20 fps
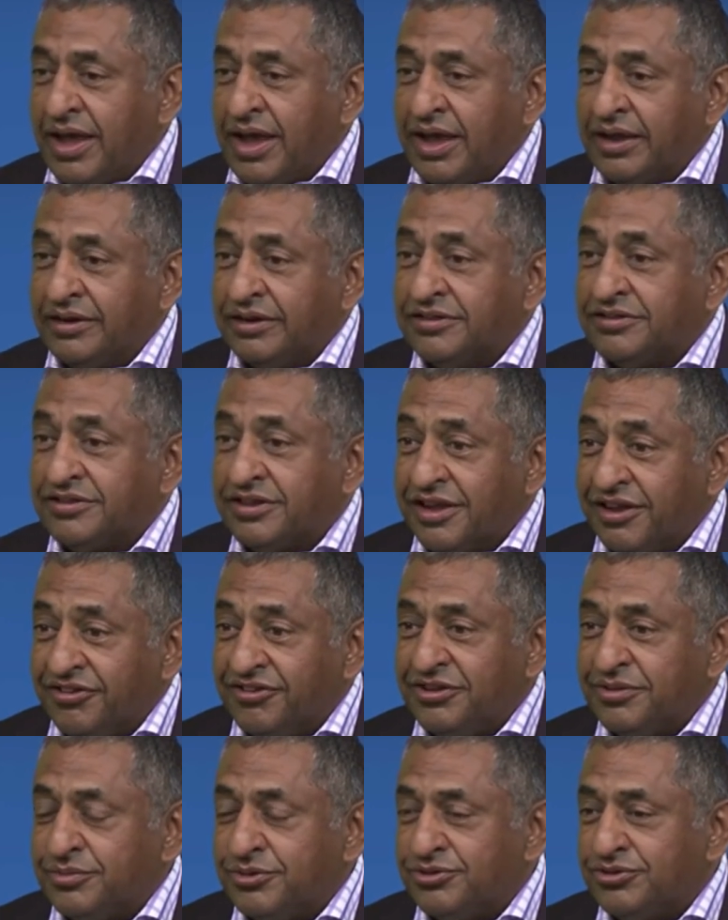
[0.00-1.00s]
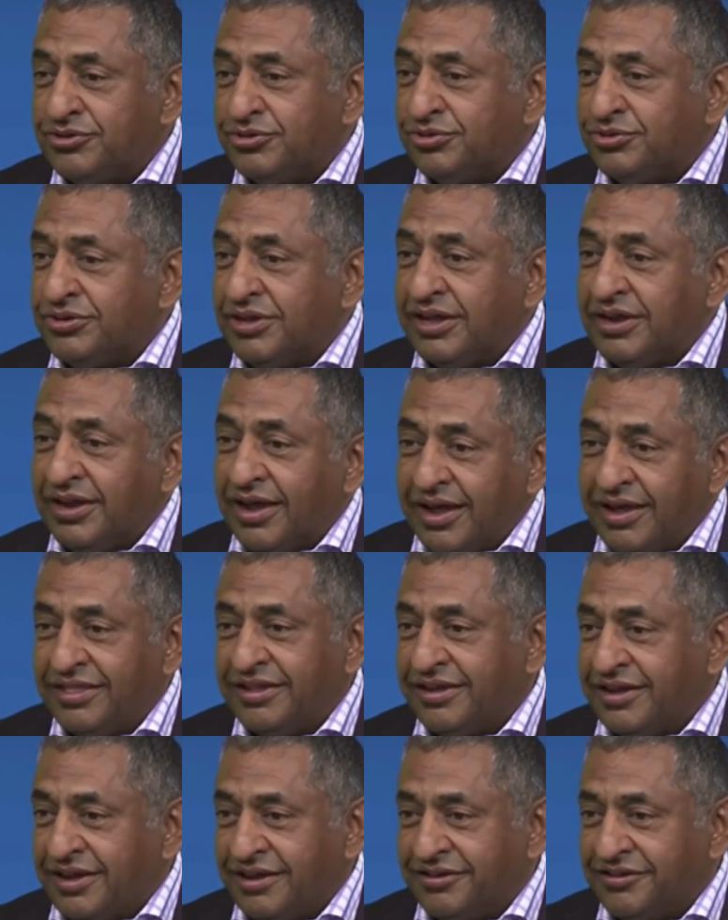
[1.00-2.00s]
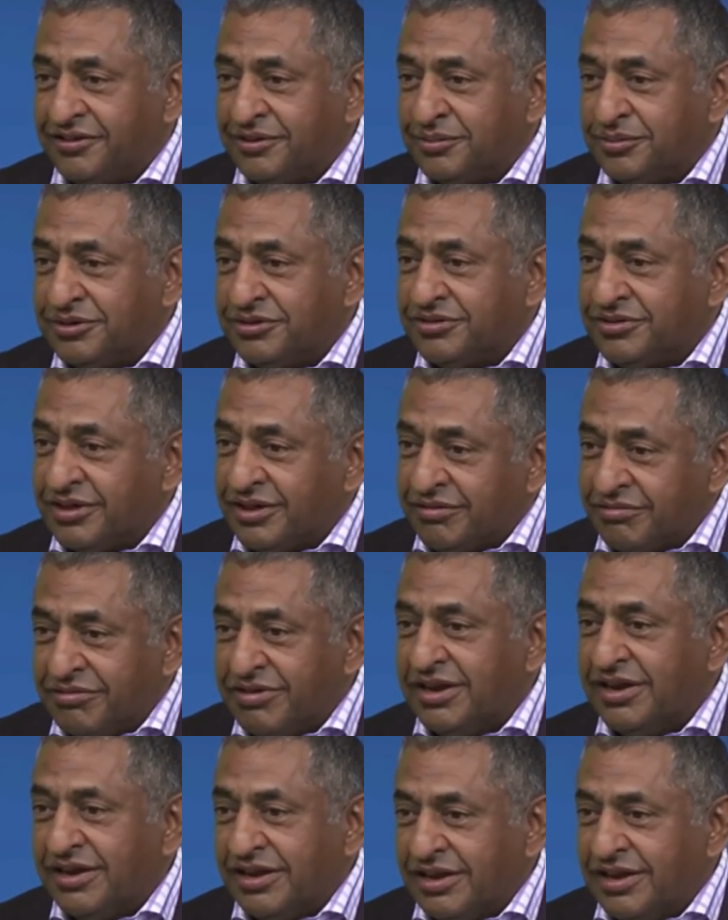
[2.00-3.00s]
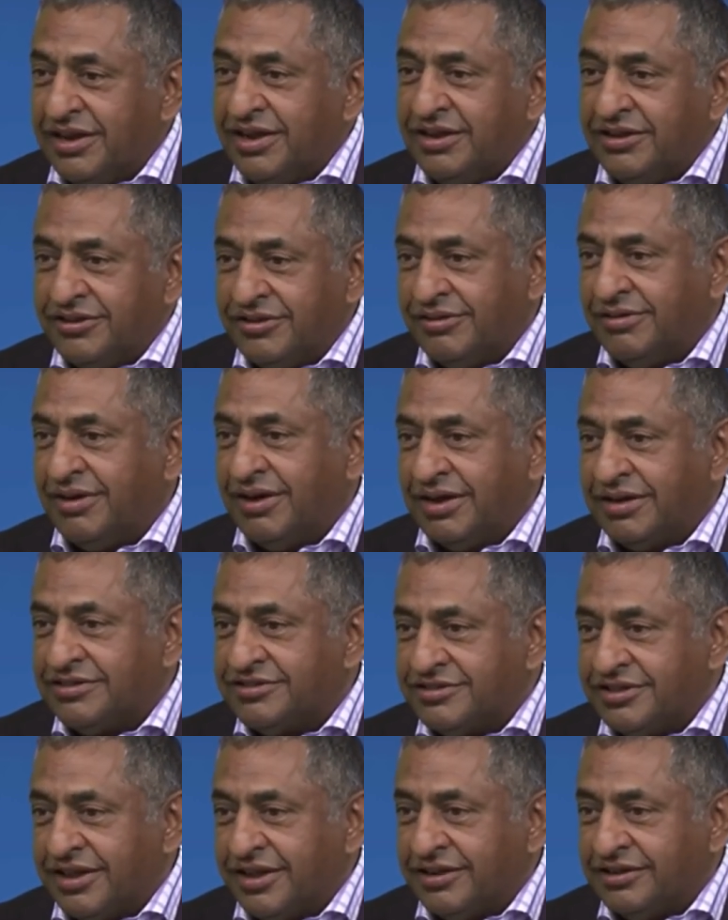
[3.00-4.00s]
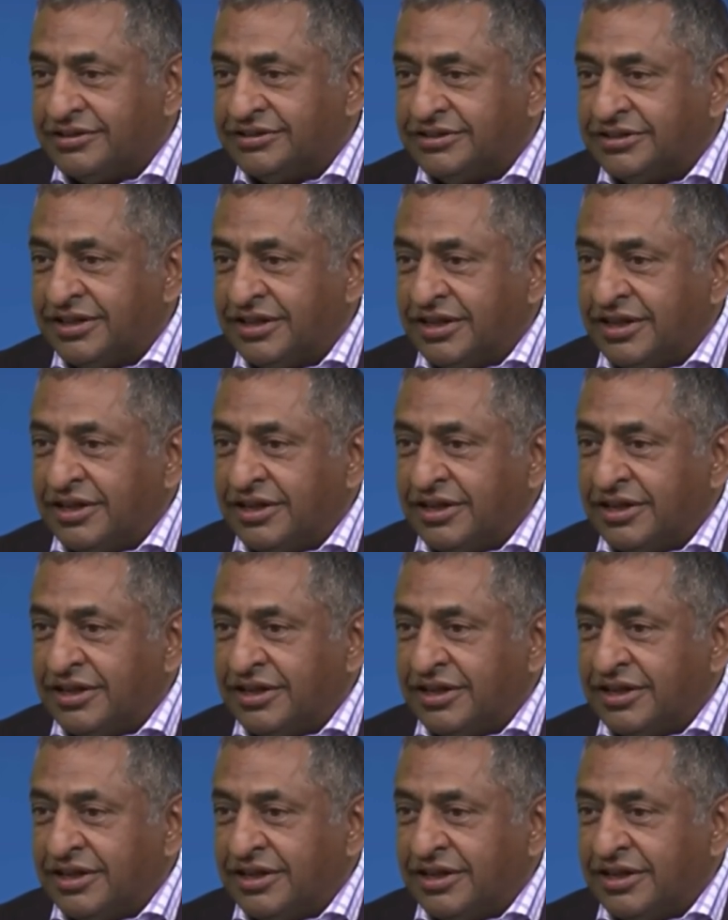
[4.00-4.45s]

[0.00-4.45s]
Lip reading: And it's customers who tell other customers that really lead to our sales.